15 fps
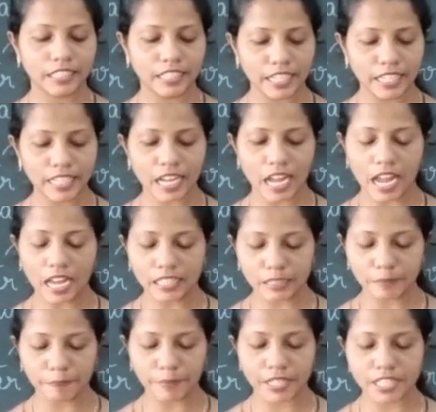king and
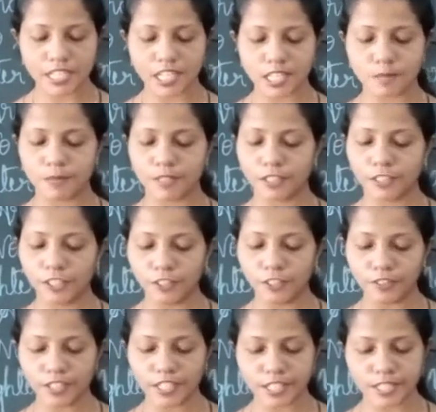the princess were
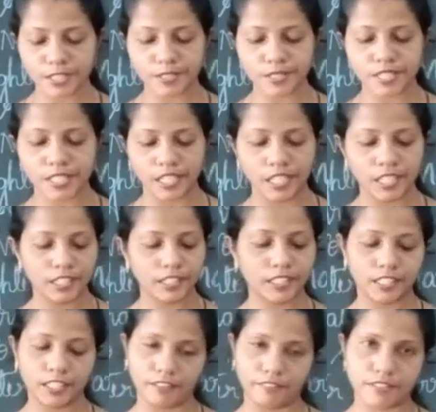curious to see the
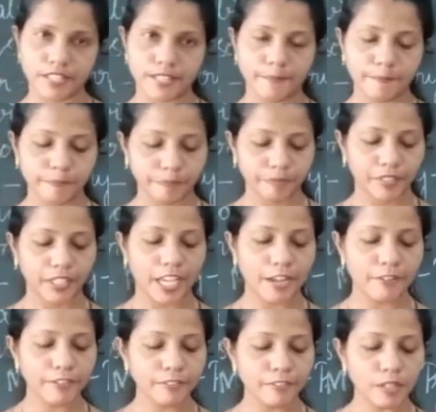gifts.
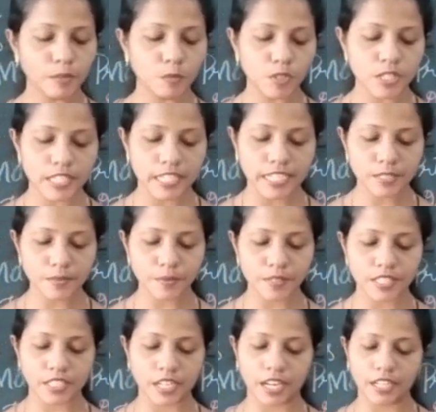Everyone was
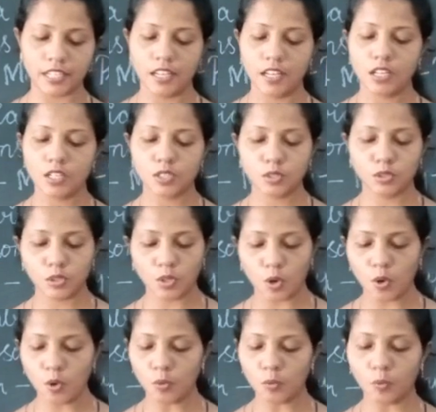interested to know
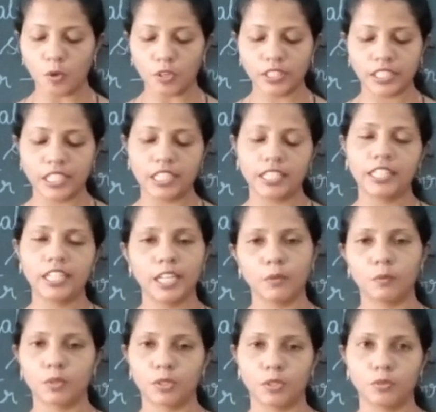what their king
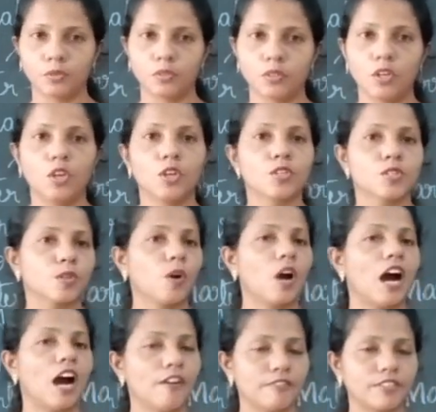would do. So
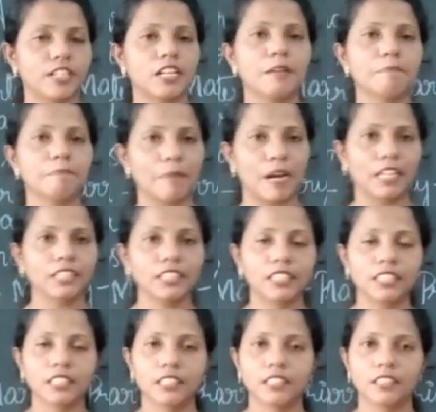after a month,